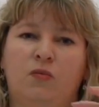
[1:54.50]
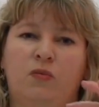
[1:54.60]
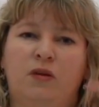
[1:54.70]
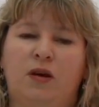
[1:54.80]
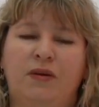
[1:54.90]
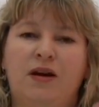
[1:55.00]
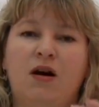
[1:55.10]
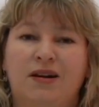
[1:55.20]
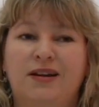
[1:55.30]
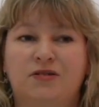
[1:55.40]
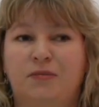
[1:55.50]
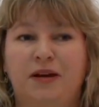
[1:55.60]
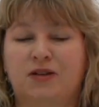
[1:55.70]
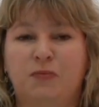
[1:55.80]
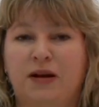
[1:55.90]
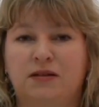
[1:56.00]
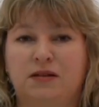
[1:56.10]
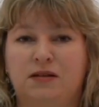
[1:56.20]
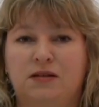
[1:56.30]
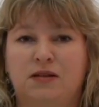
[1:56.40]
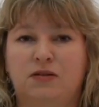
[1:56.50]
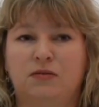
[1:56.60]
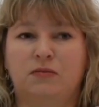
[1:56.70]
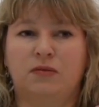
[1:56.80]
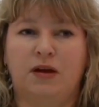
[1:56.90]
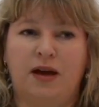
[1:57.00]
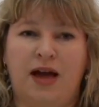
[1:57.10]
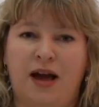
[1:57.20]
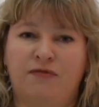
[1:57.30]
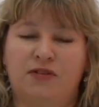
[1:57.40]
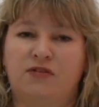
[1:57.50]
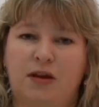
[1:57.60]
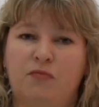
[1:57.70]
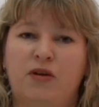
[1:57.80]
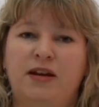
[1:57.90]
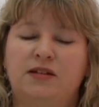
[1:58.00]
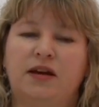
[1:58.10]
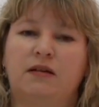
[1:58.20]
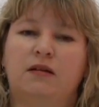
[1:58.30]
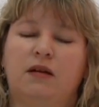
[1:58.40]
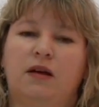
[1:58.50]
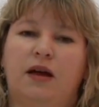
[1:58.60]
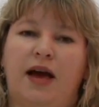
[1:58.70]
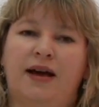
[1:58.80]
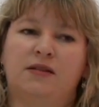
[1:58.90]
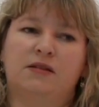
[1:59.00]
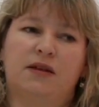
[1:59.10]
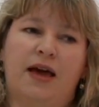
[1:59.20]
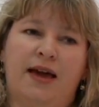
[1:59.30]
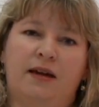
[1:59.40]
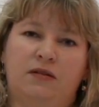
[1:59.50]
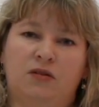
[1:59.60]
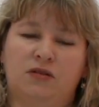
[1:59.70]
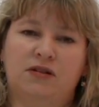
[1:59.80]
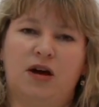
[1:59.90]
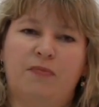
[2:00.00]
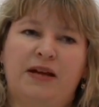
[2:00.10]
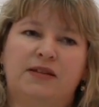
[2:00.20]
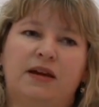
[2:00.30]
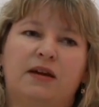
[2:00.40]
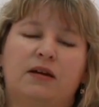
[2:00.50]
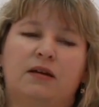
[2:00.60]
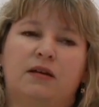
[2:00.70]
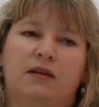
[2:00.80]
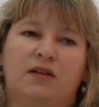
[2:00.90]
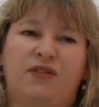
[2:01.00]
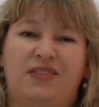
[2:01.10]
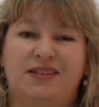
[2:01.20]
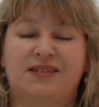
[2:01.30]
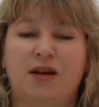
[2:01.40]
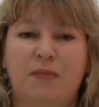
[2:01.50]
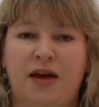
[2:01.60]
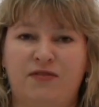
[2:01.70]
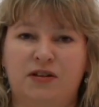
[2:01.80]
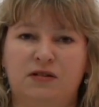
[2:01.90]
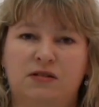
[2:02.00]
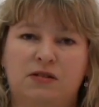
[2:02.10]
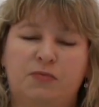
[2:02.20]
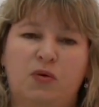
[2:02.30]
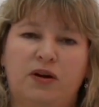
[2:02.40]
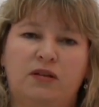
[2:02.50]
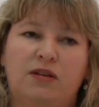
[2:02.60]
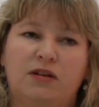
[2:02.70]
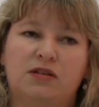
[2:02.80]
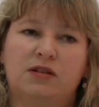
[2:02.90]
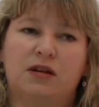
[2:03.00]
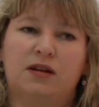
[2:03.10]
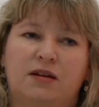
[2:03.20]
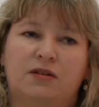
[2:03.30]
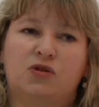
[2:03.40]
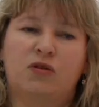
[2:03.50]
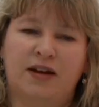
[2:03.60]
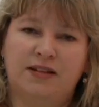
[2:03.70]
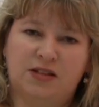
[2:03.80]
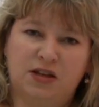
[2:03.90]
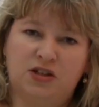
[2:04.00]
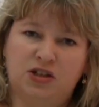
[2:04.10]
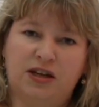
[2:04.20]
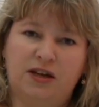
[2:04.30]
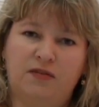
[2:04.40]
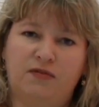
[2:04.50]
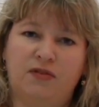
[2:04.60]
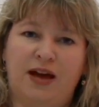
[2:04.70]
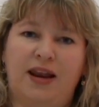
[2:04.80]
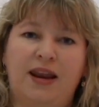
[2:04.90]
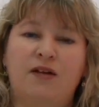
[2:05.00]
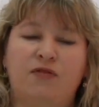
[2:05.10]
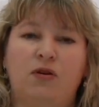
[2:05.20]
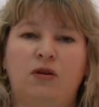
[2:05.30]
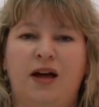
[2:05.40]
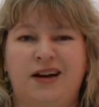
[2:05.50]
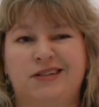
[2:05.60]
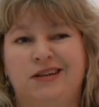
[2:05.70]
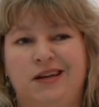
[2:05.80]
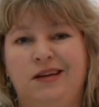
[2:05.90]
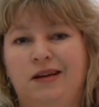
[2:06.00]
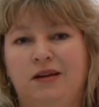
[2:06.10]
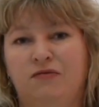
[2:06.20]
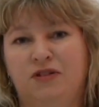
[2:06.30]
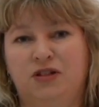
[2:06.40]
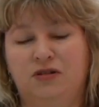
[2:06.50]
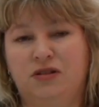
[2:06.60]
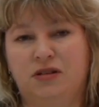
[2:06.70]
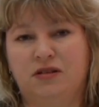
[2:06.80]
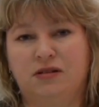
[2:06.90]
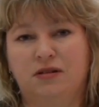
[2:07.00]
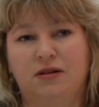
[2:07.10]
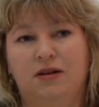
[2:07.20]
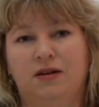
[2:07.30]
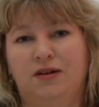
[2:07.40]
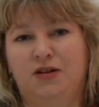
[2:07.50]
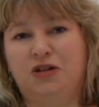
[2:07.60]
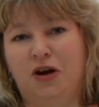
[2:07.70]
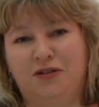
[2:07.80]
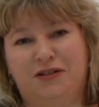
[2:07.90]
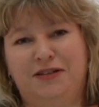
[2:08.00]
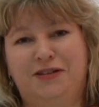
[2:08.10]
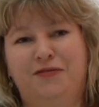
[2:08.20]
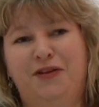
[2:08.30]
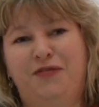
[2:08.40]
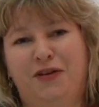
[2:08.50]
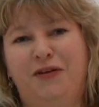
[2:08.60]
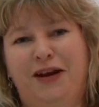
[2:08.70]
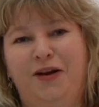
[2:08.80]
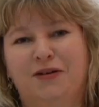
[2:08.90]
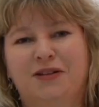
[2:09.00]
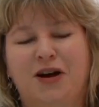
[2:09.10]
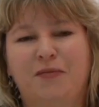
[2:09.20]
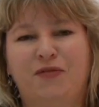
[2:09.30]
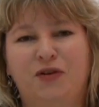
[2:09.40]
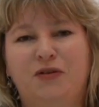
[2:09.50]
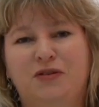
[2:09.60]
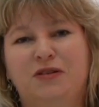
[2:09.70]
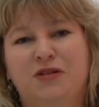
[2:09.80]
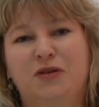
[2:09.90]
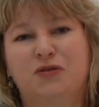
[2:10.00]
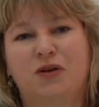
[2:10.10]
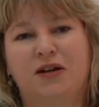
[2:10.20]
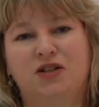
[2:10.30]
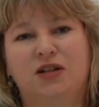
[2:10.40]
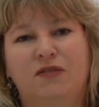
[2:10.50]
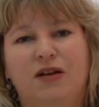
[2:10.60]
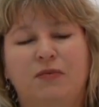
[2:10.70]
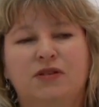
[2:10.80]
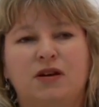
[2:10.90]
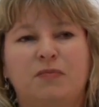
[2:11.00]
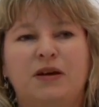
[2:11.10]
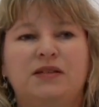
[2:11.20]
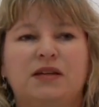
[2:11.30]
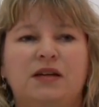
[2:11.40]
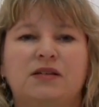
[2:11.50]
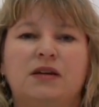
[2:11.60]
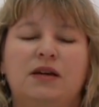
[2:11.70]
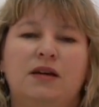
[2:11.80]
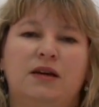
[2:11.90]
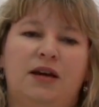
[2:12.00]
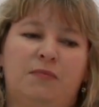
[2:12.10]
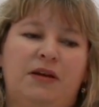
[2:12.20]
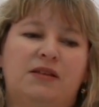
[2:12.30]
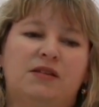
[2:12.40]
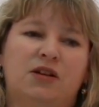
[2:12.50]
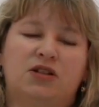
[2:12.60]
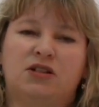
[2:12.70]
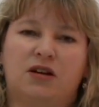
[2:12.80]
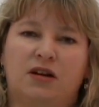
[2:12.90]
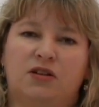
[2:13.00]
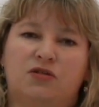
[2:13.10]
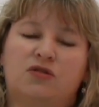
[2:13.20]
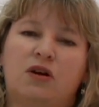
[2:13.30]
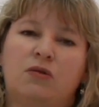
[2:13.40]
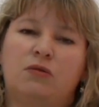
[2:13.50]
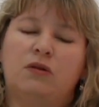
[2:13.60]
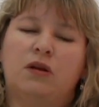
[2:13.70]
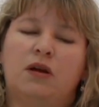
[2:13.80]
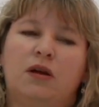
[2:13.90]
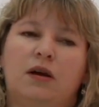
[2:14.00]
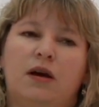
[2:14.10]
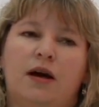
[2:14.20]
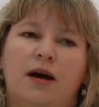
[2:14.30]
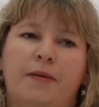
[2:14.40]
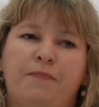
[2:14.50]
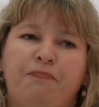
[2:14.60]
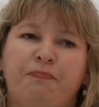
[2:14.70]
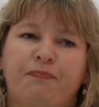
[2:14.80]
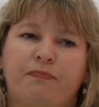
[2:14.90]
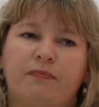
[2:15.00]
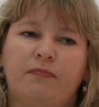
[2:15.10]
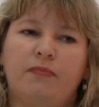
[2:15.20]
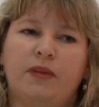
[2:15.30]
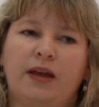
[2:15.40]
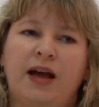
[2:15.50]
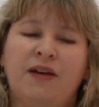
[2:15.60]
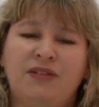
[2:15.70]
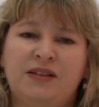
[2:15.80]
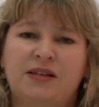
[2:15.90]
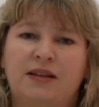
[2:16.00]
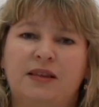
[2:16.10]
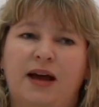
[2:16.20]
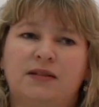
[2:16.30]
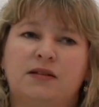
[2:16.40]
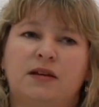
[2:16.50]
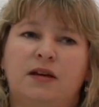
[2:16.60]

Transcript: you know, we can't literally be expected to uh, have the same reading as a non-diabetic. In fact, there's some evidence to point that trying to achieve that level actually reduces your chances of living a really long time if you do try and achieve that with diabetes. It means such tight control. Um, having said that,